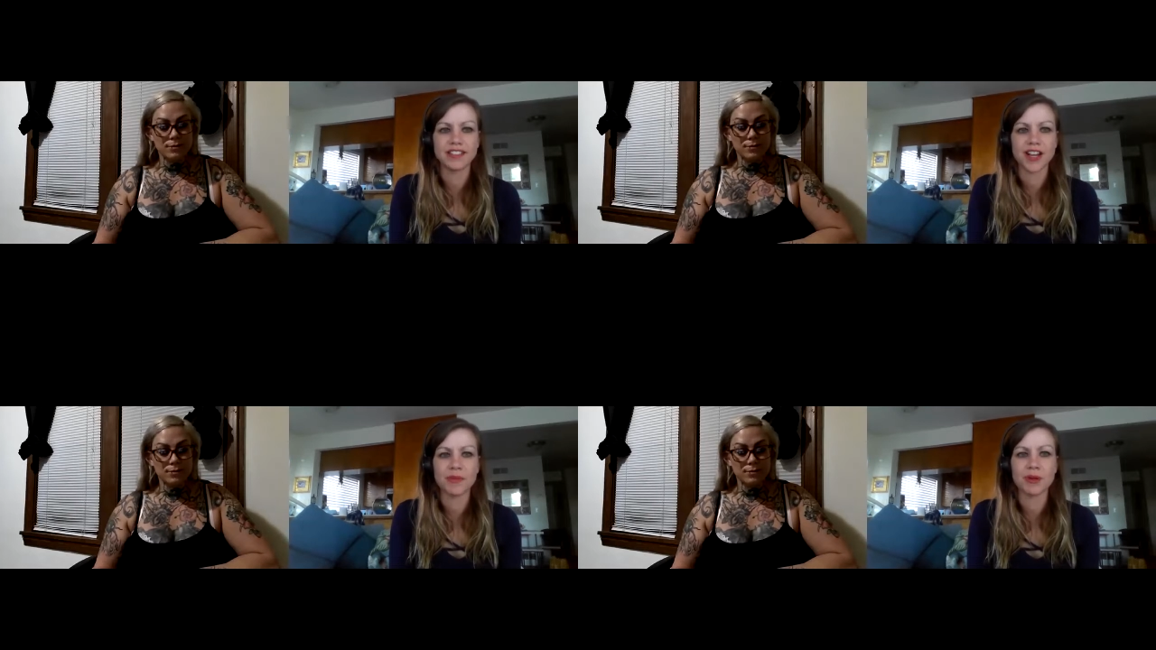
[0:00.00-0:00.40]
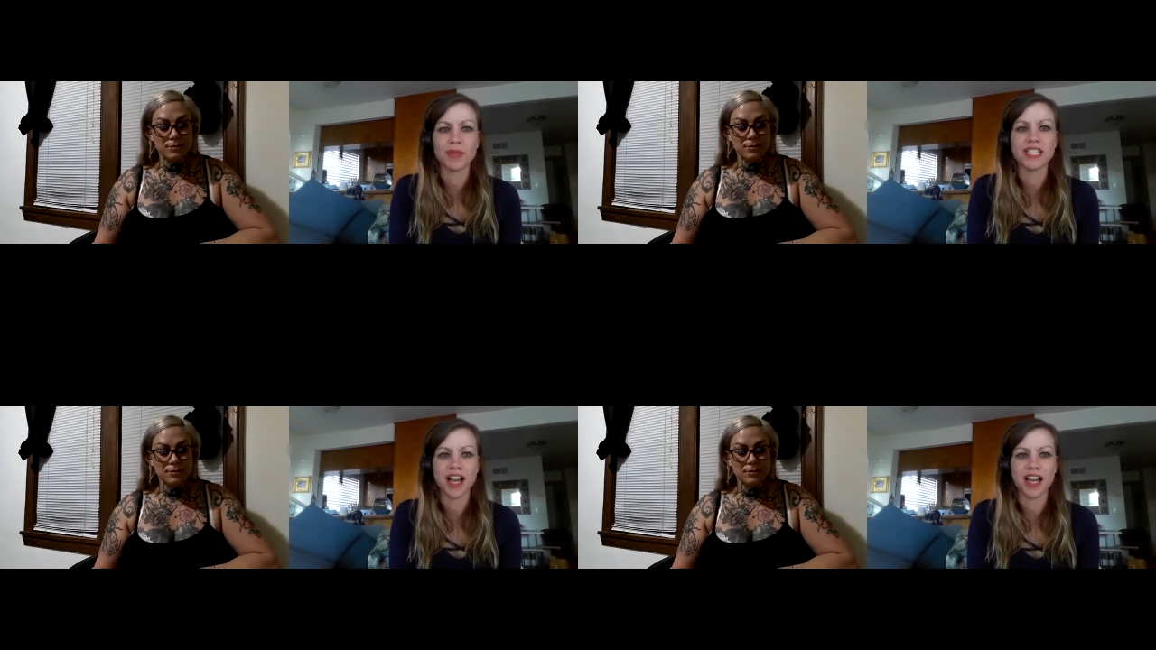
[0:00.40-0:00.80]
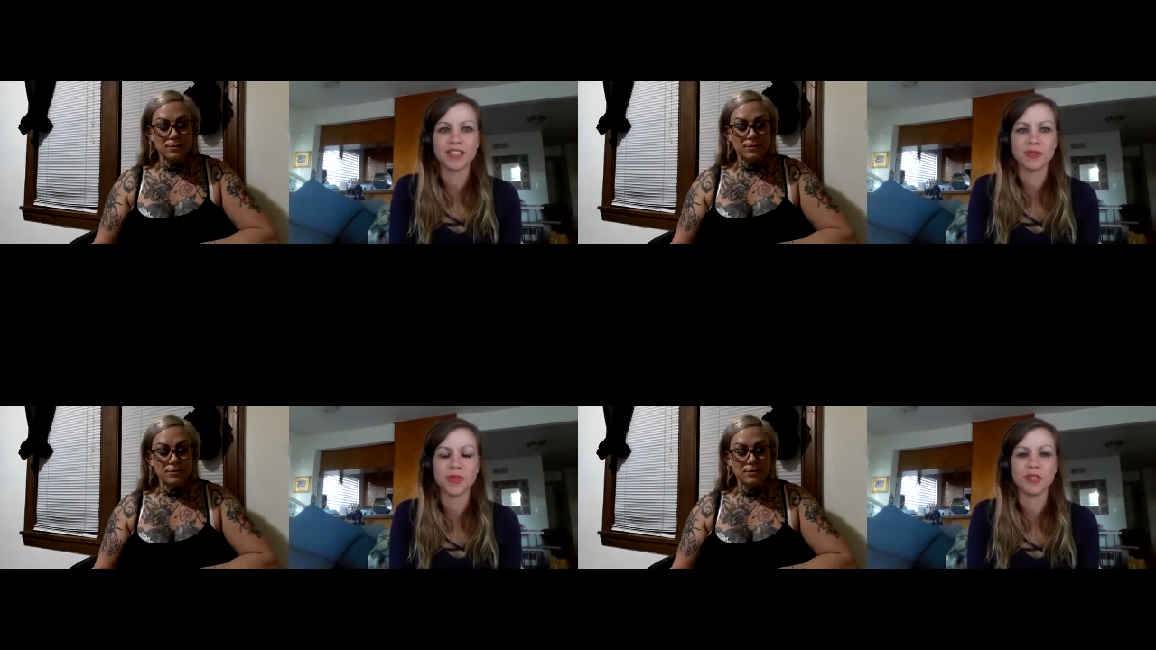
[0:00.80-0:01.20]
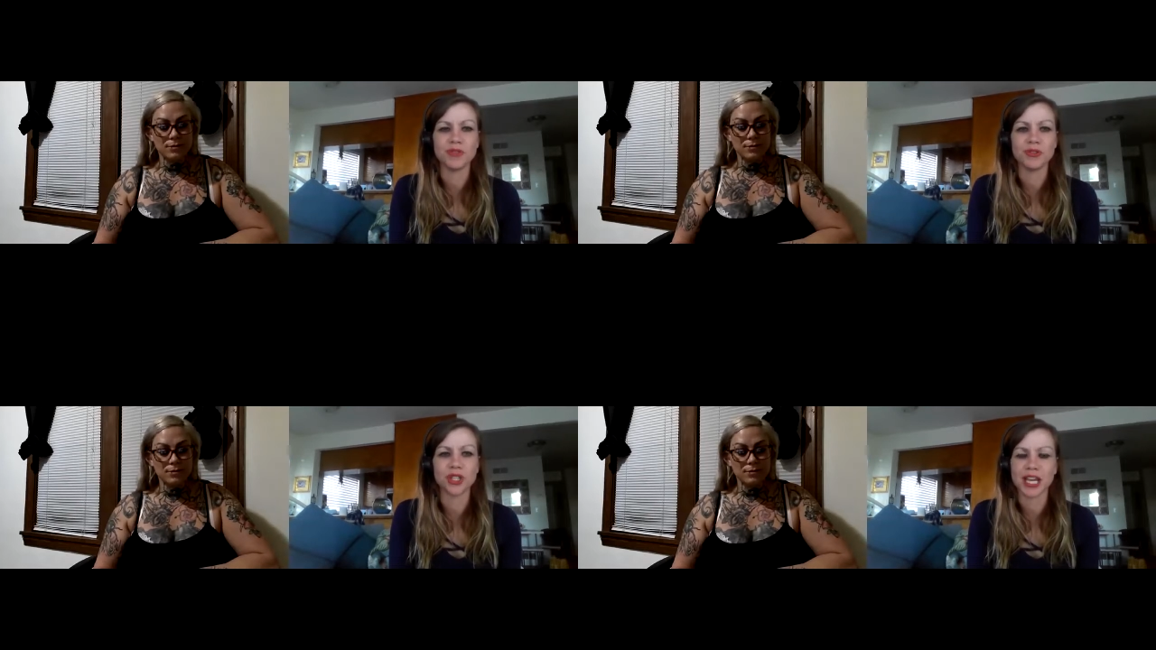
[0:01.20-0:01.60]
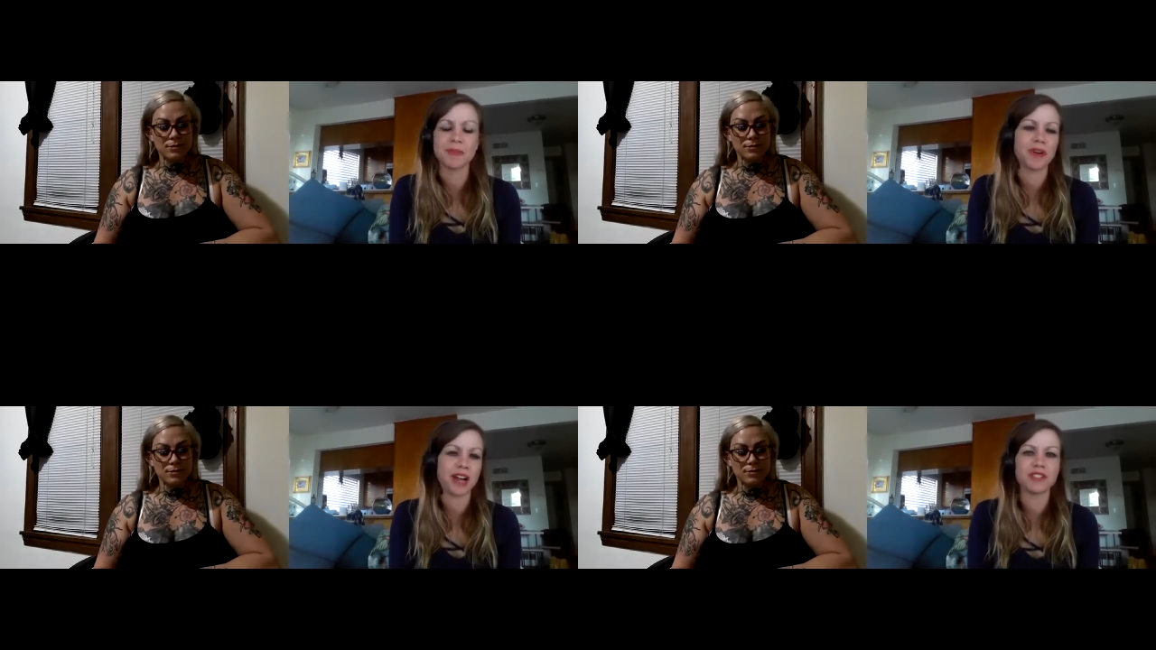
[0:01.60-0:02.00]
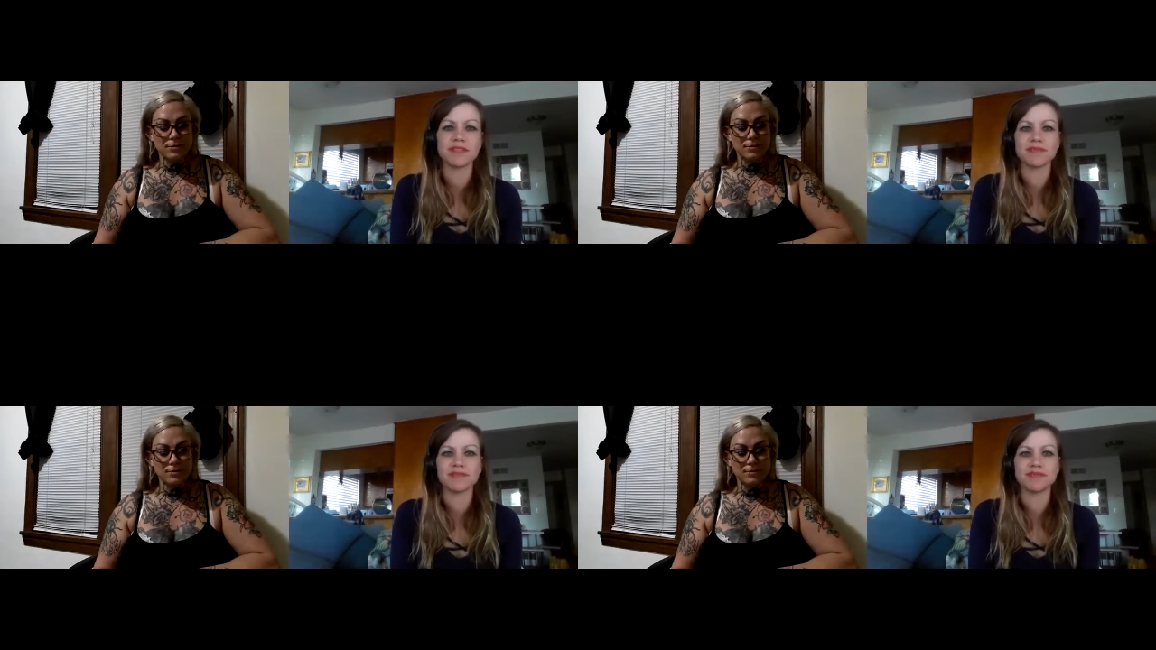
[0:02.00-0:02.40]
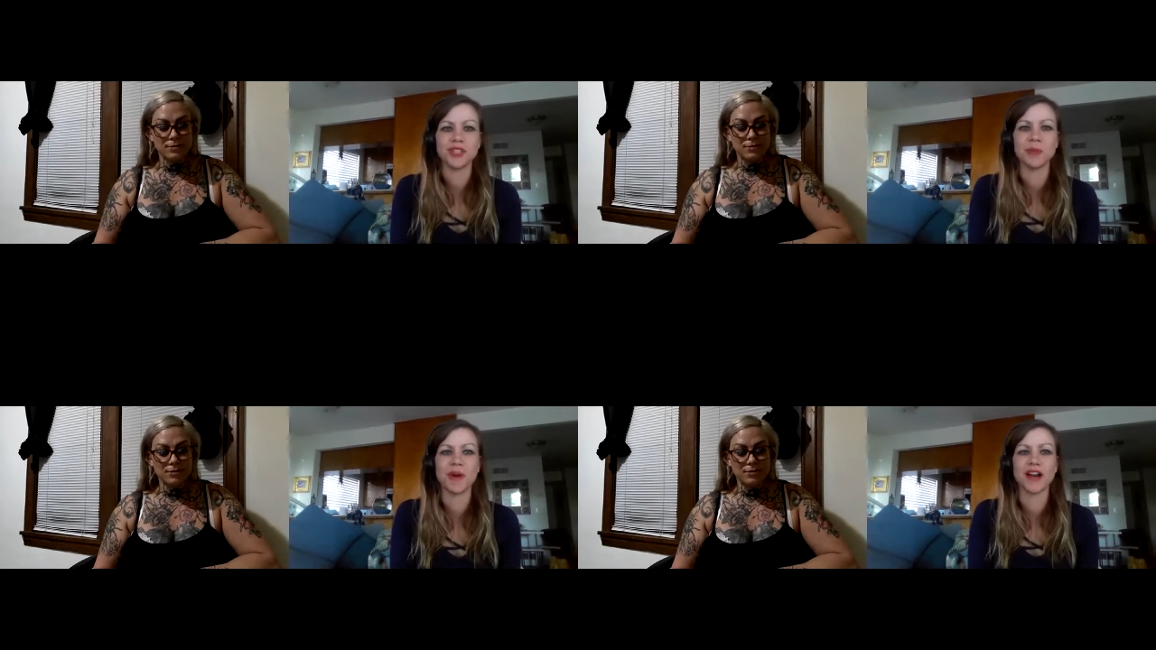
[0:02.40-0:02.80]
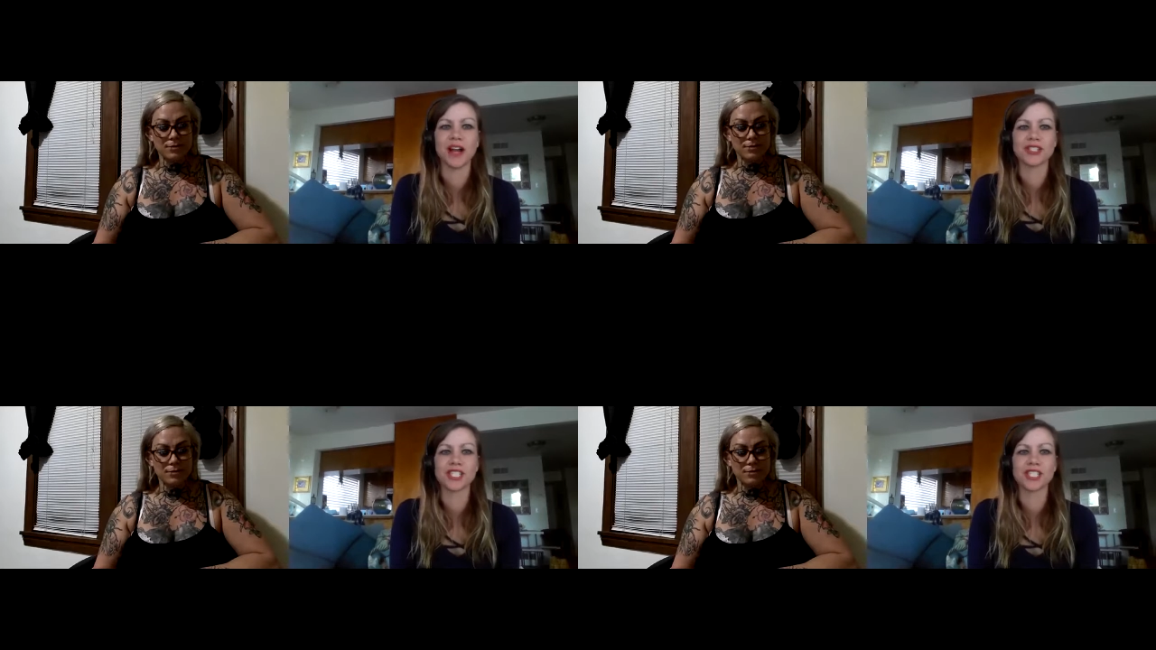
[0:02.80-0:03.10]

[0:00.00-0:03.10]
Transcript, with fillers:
Speaker 1: I would have been done when the future came around no matter how